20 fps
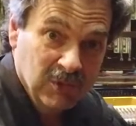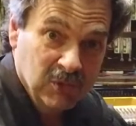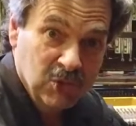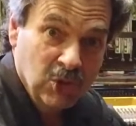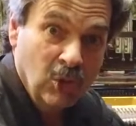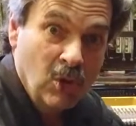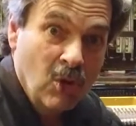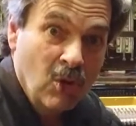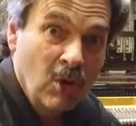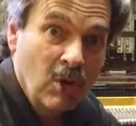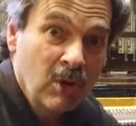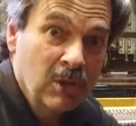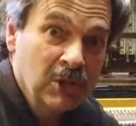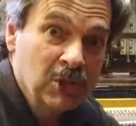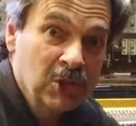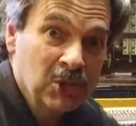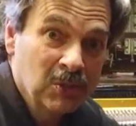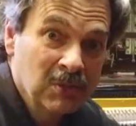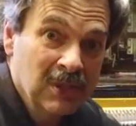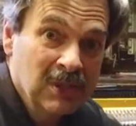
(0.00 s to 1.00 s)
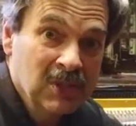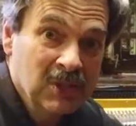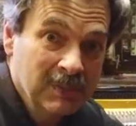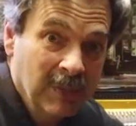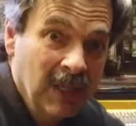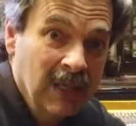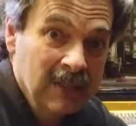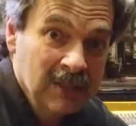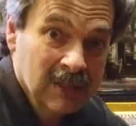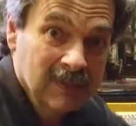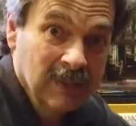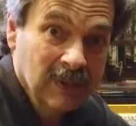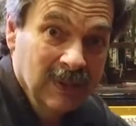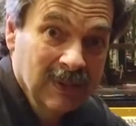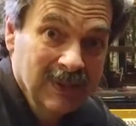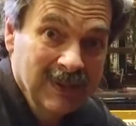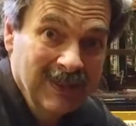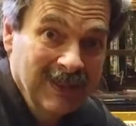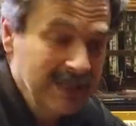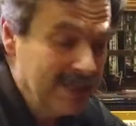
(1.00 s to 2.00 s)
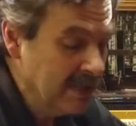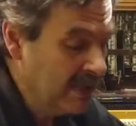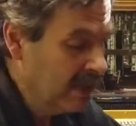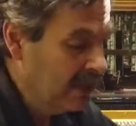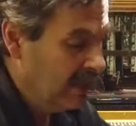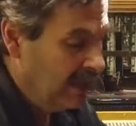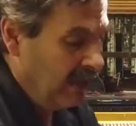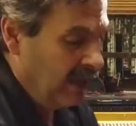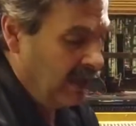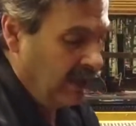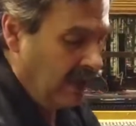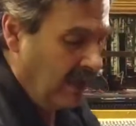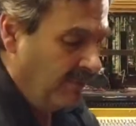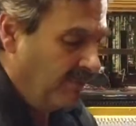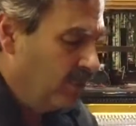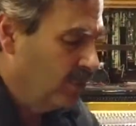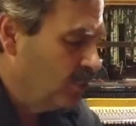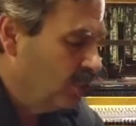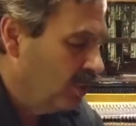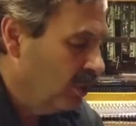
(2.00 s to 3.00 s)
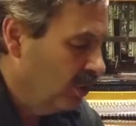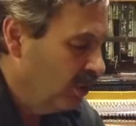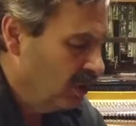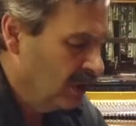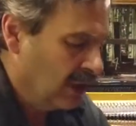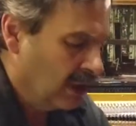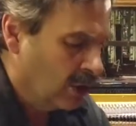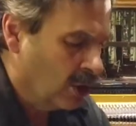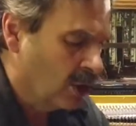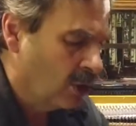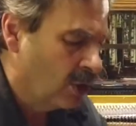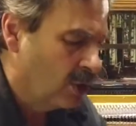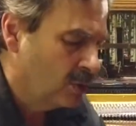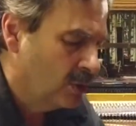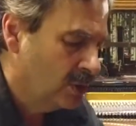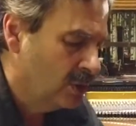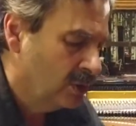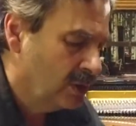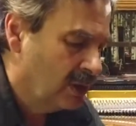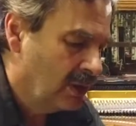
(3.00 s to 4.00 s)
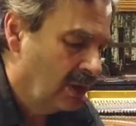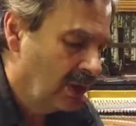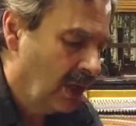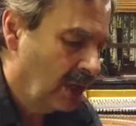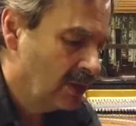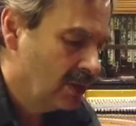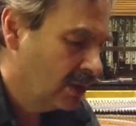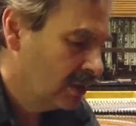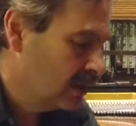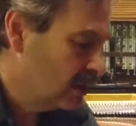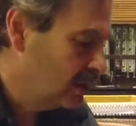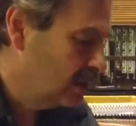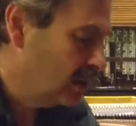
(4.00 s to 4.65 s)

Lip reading: as long a string as possible? If you get closer to the edge of the